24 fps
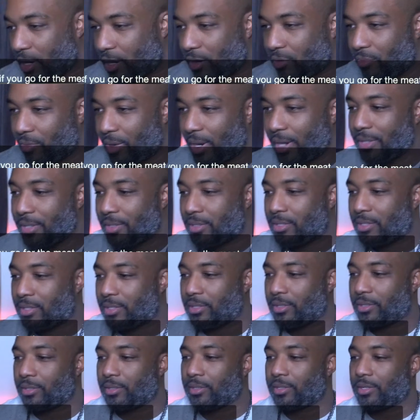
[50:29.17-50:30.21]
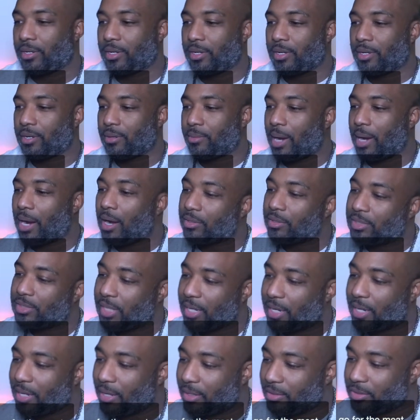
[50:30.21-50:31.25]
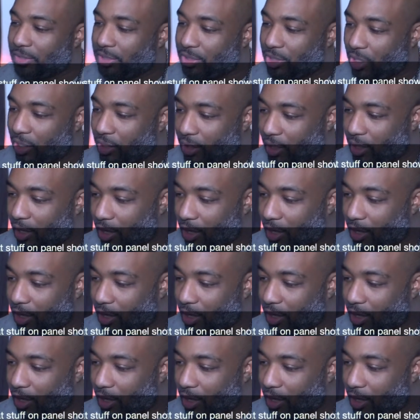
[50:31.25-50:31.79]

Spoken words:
All right. I'll check out Sean